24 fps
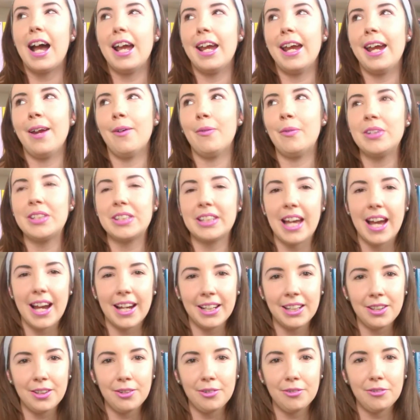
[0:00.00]
it was
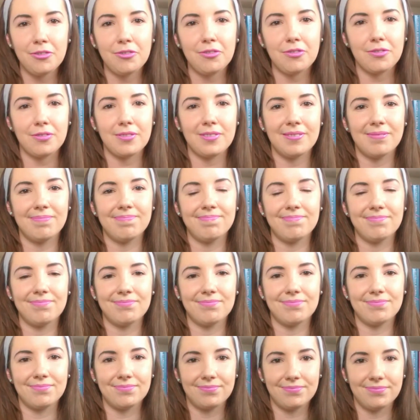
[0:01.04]
kind of
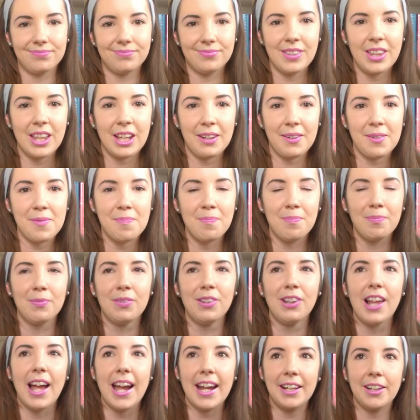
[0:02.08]
the
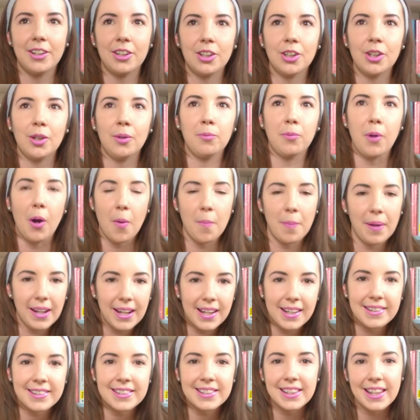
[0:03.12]
lighter
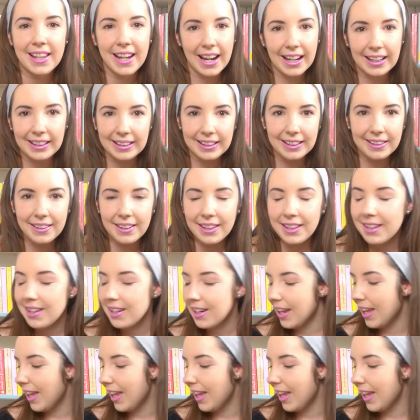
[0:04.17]
romance that I needed,